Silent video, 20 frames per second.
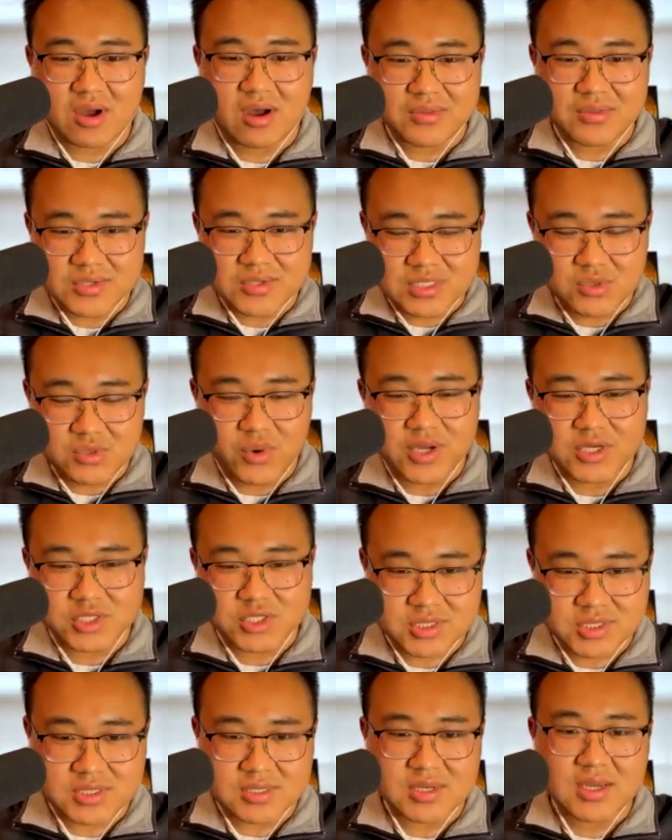on this
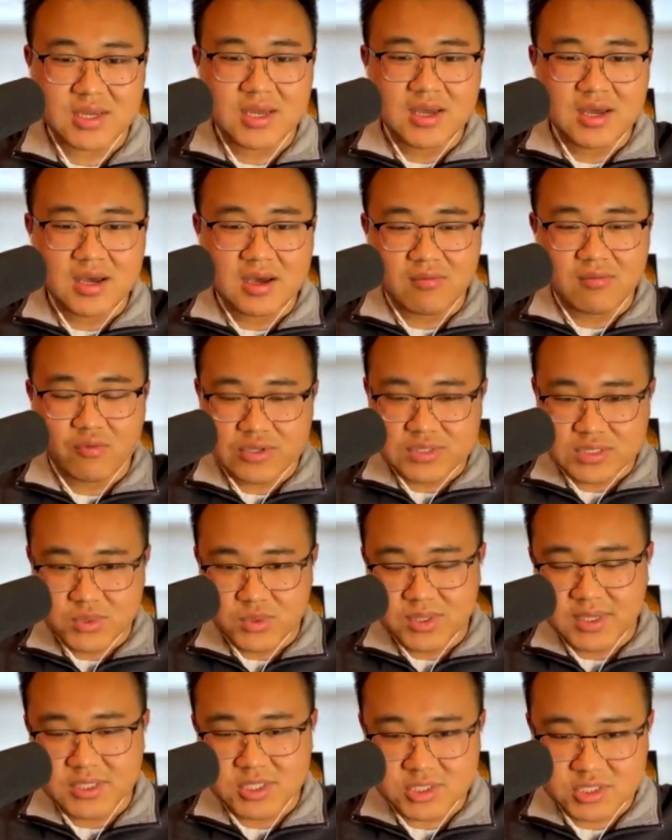question of what's the
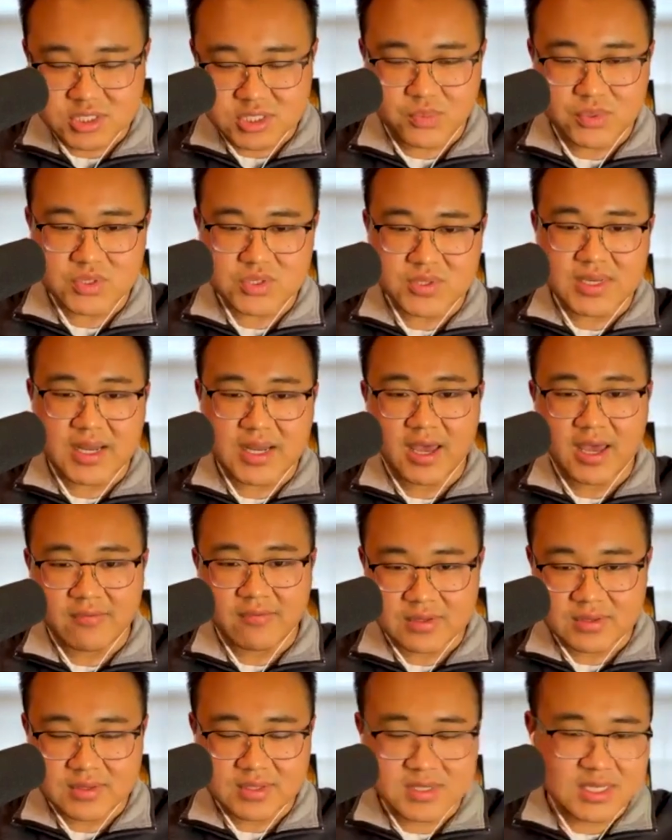relationship between
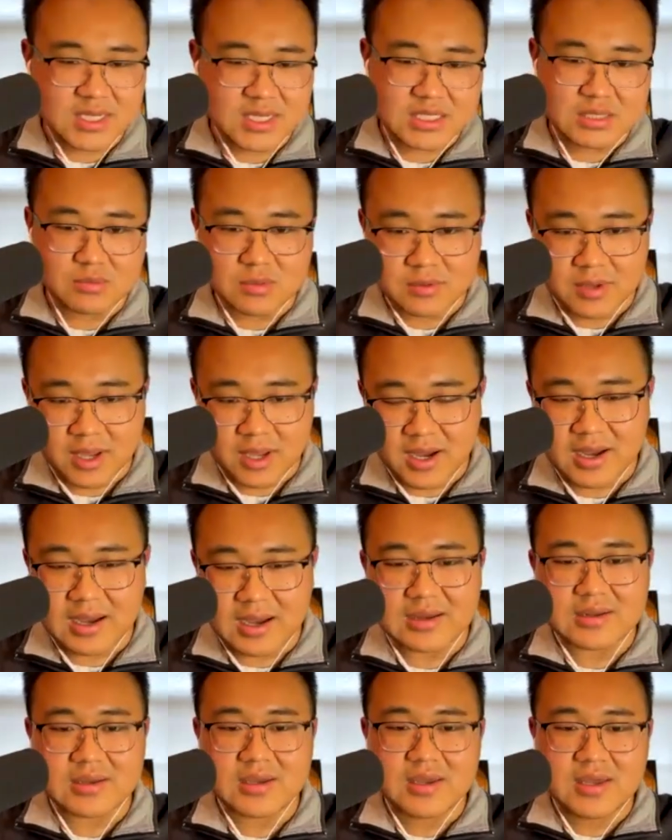heaven the kingdom of
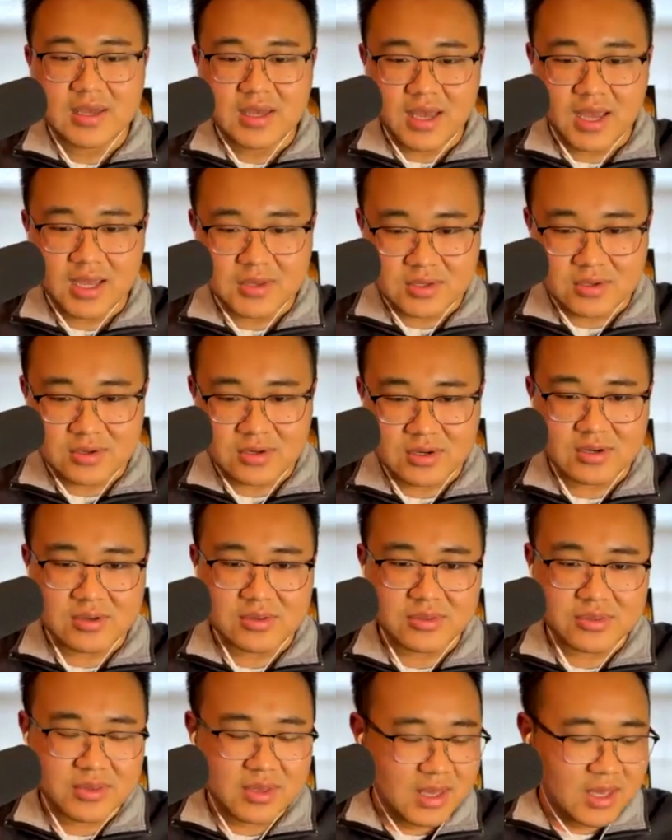god and the
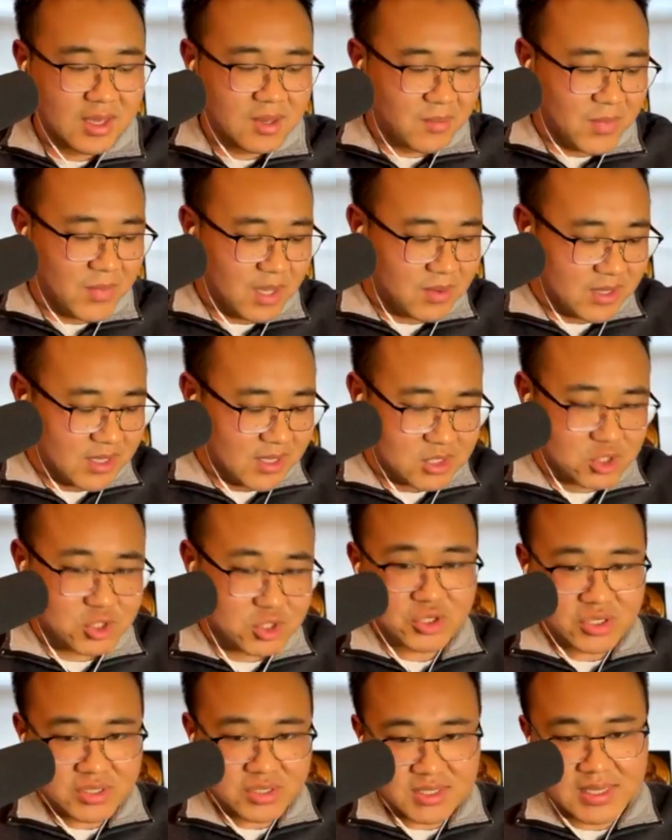earth maybe it's
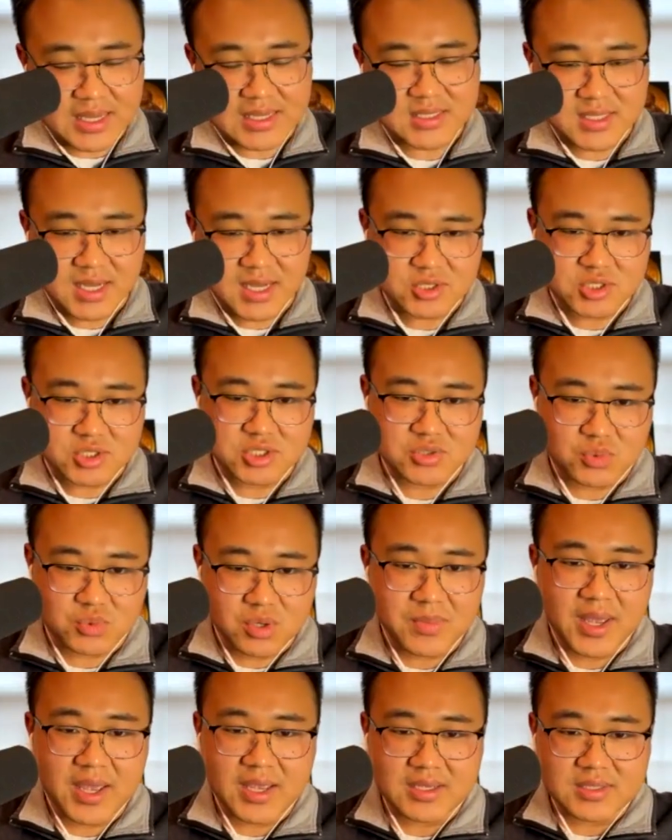good that that tension
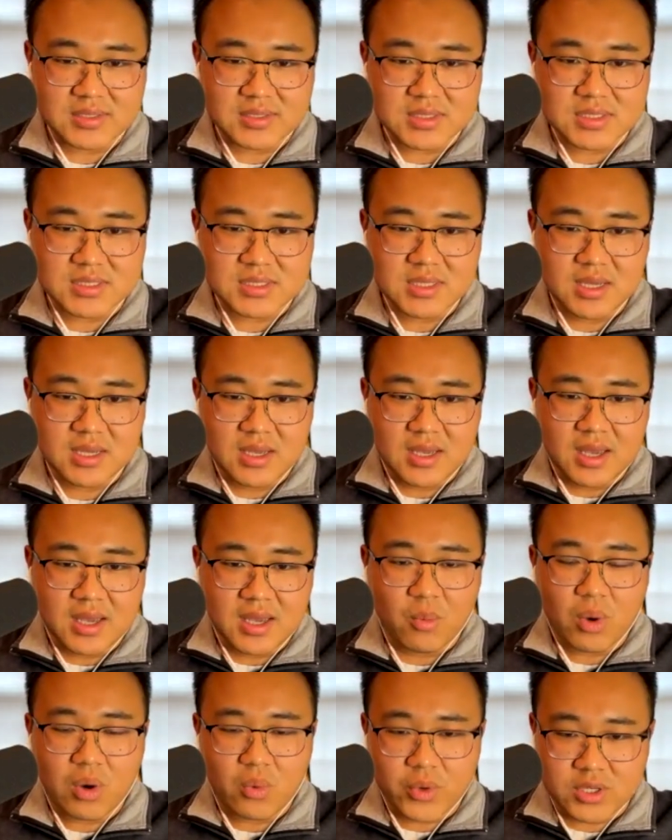remains
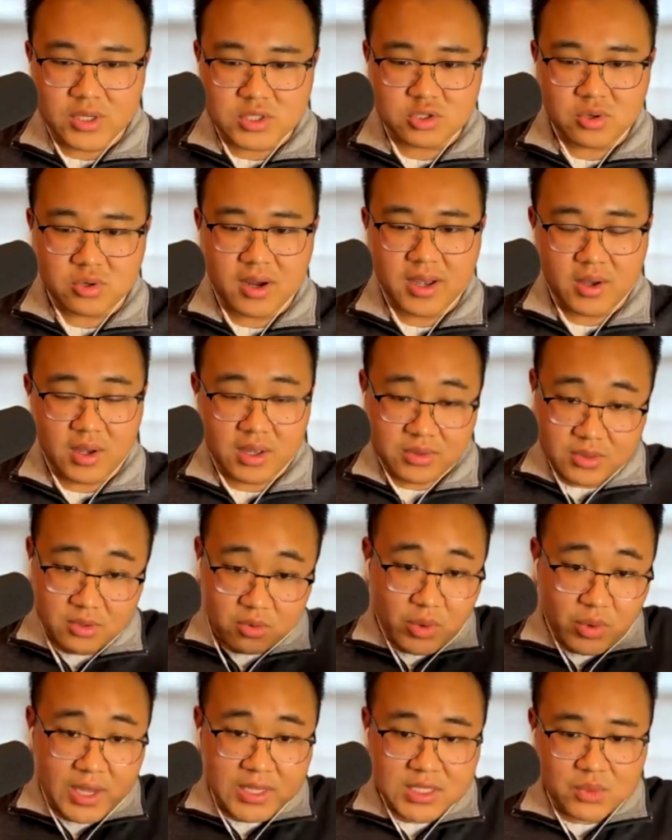and what we try and the
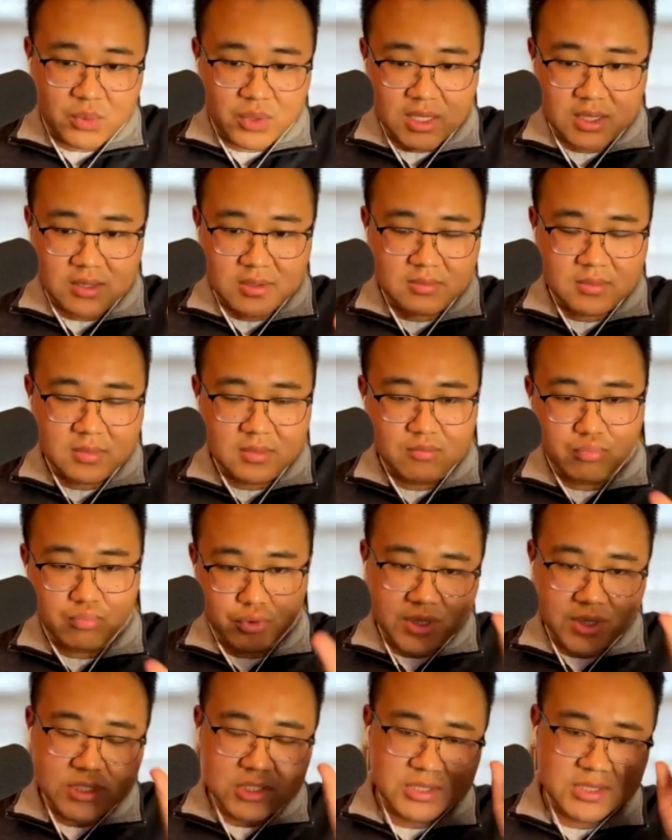way that we
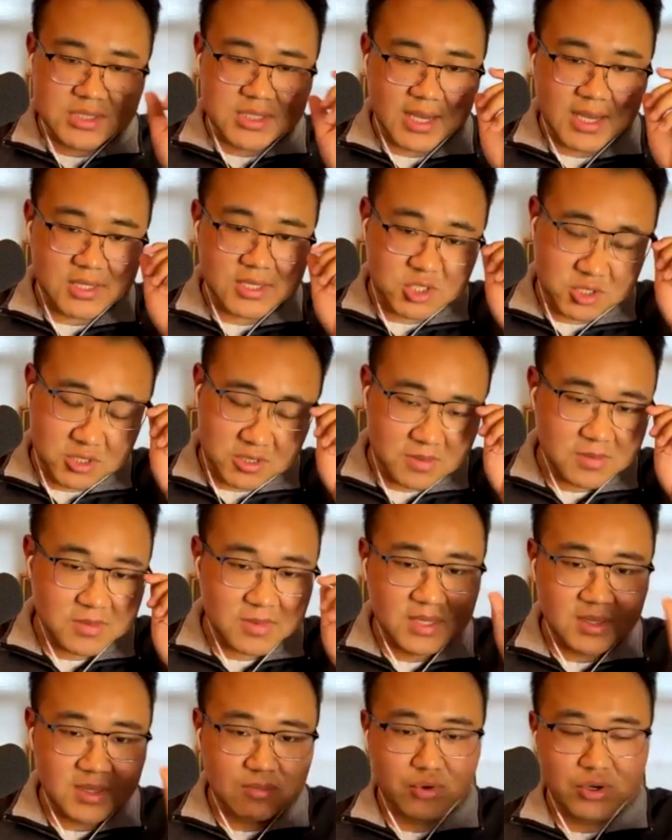bridge the tension,
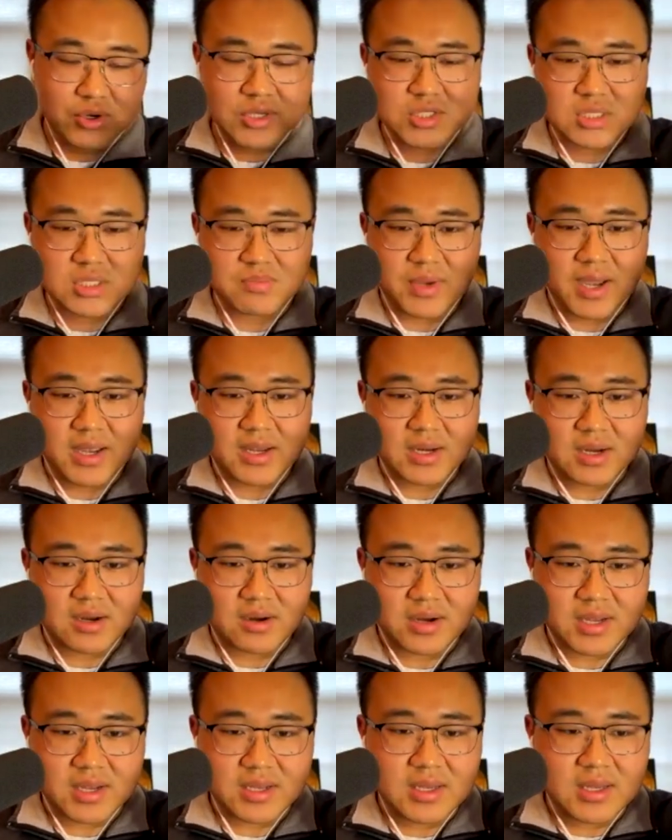bridge the
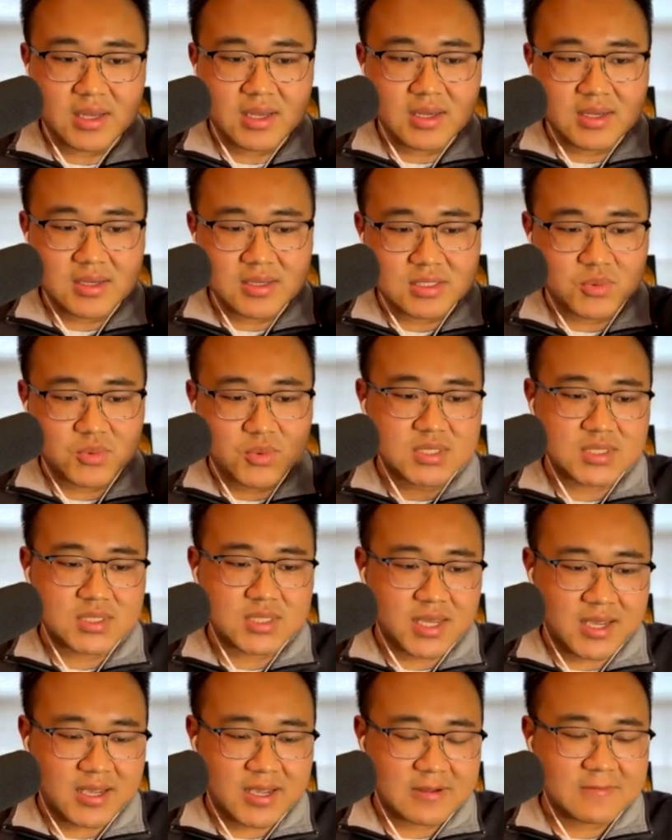binary, is we
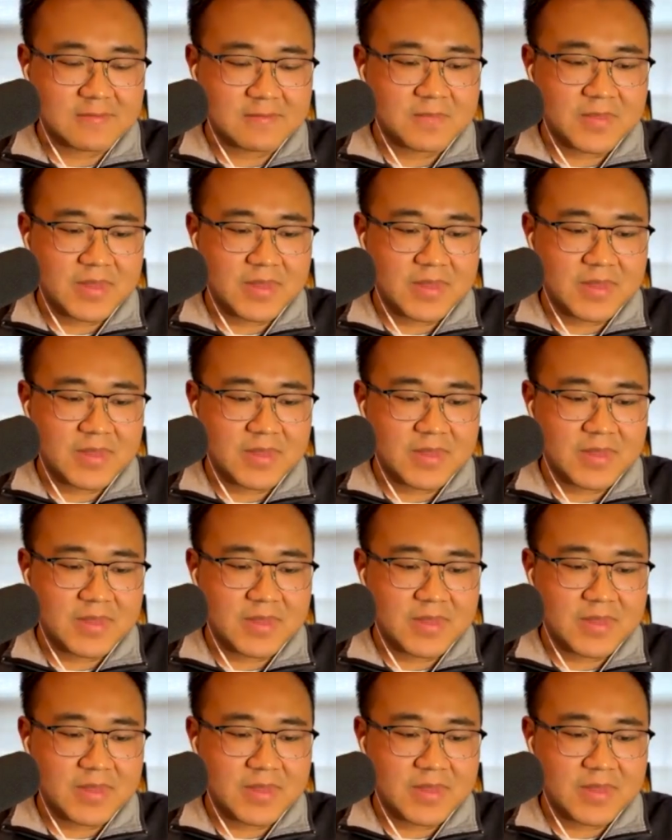say